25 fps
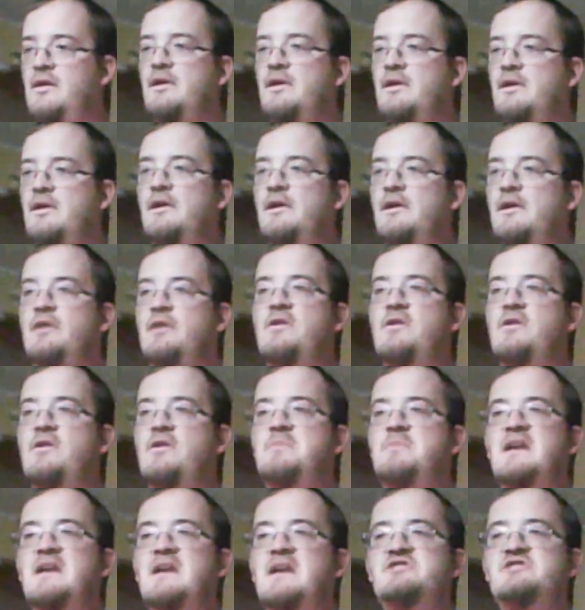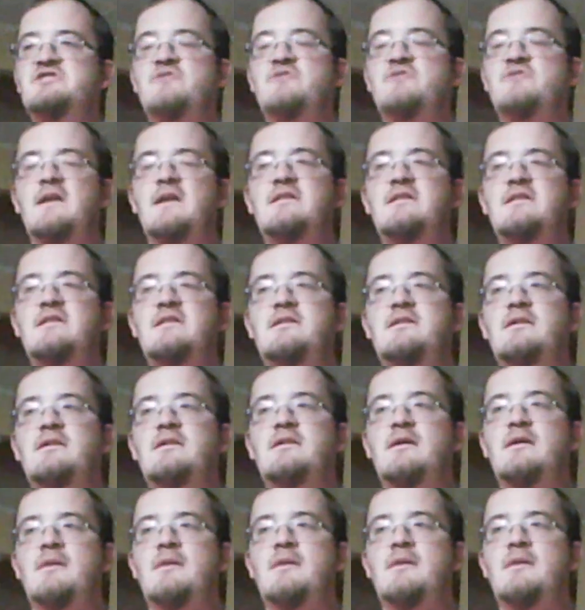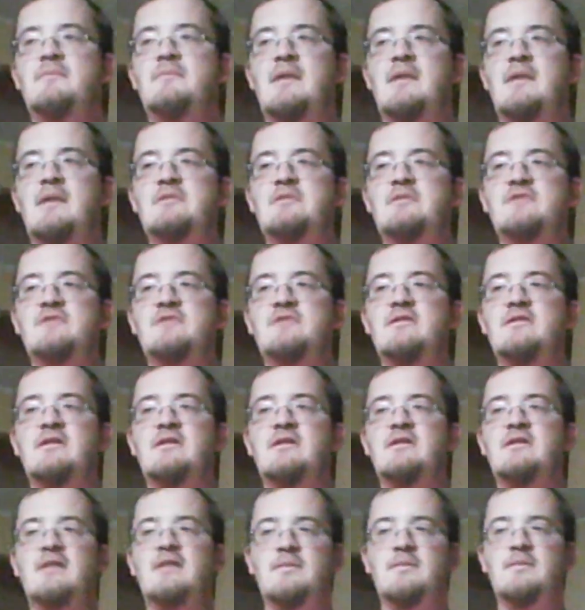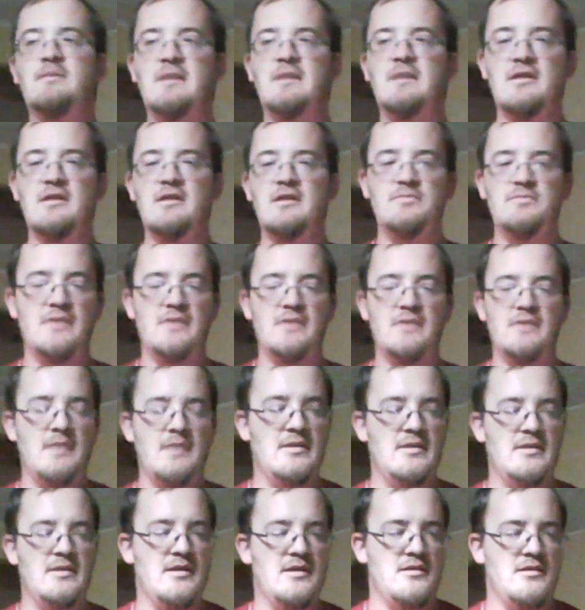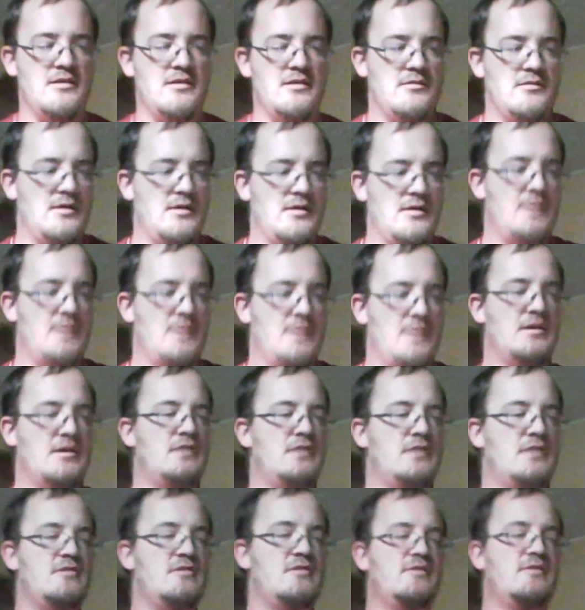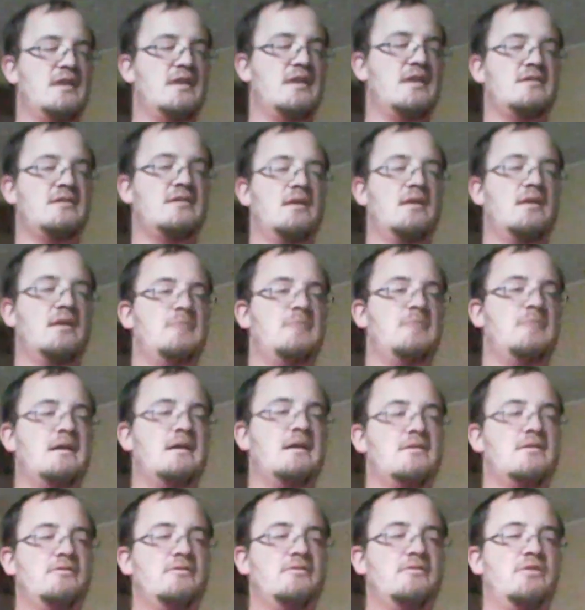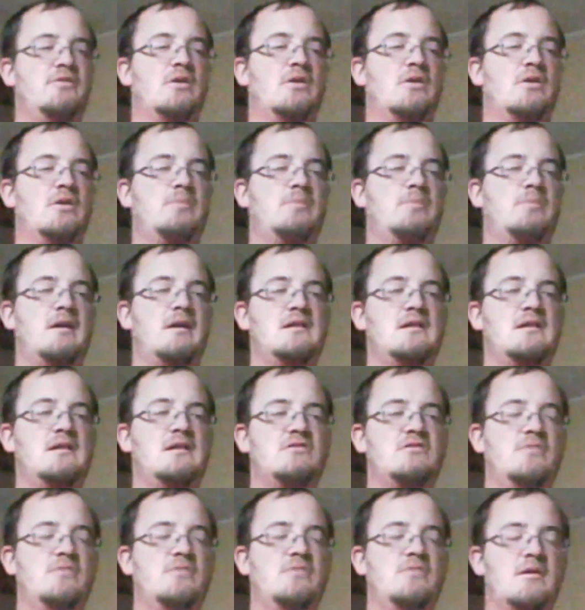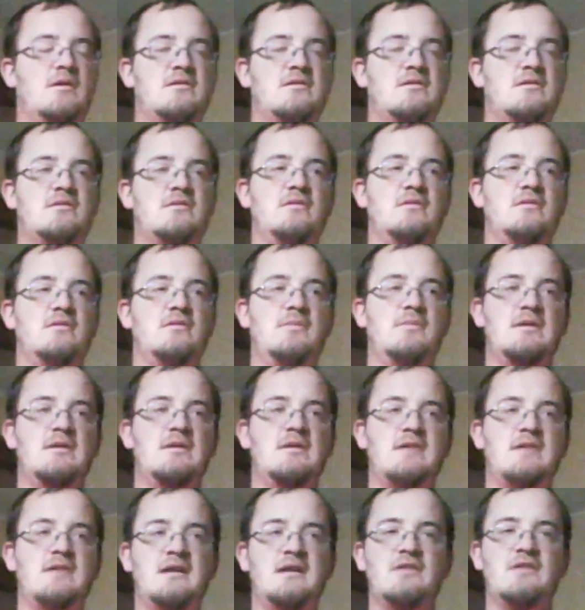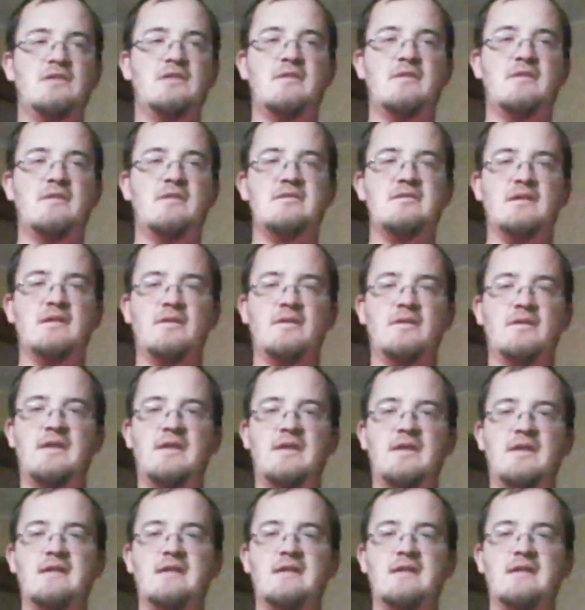Of course, Paige joins, Emma joins the clique because Emma Emma got herself kicked out because of her pettiness towards Liberty dating Chris and all that.